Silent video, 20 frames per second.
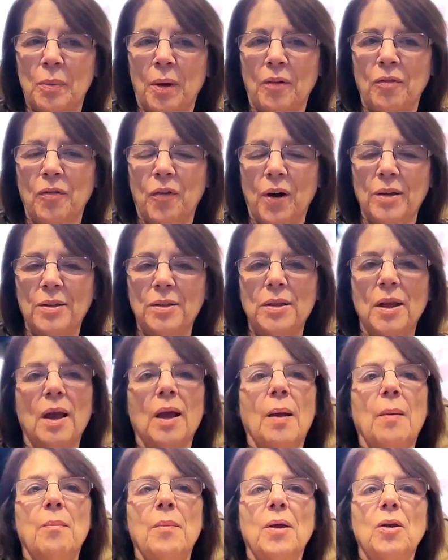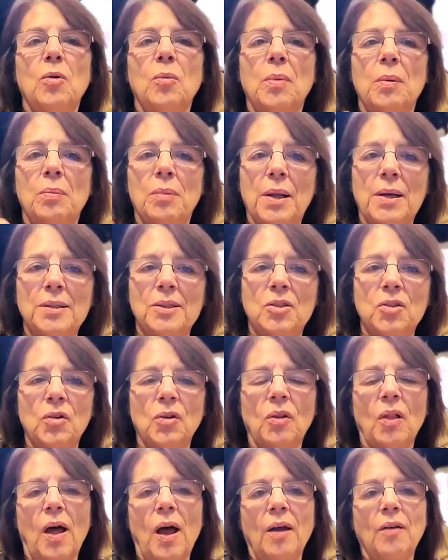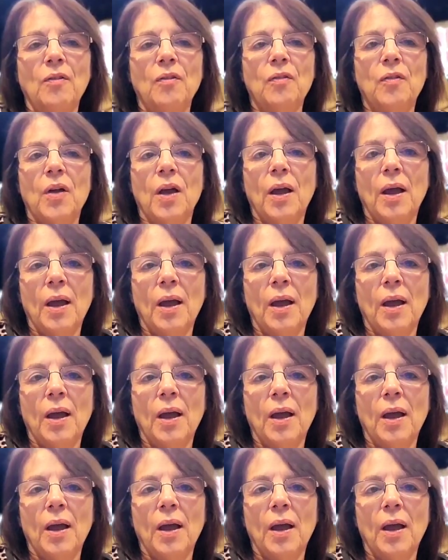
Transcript: my friends. May you be blessed in your life.